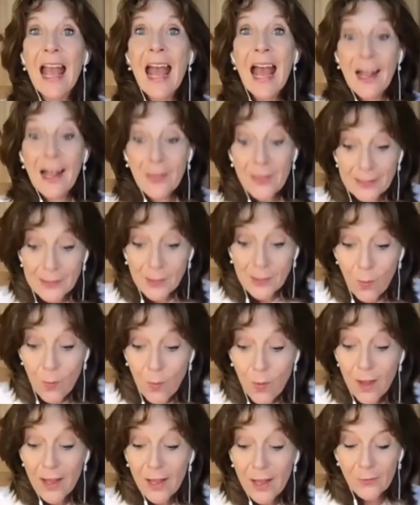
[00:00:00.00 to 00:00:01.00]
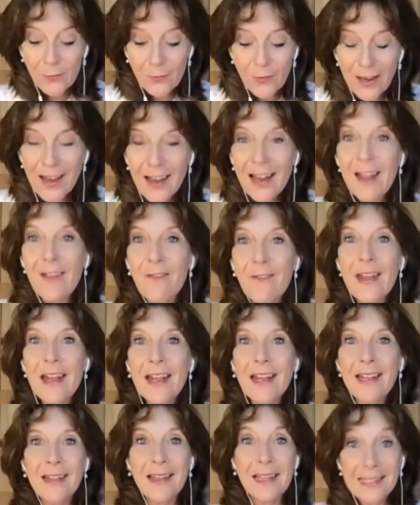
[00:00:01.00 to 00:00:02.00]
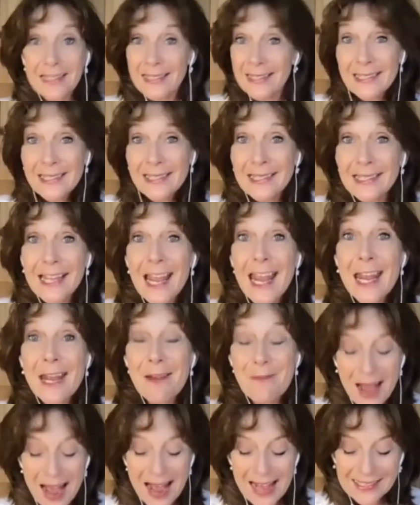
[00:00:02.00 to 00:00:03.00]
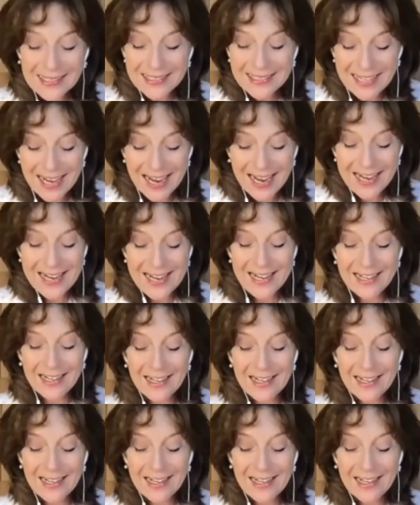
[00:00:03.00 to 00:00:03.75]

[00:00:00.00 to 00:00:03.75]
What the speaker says: And there's a word for living that's the same as dying.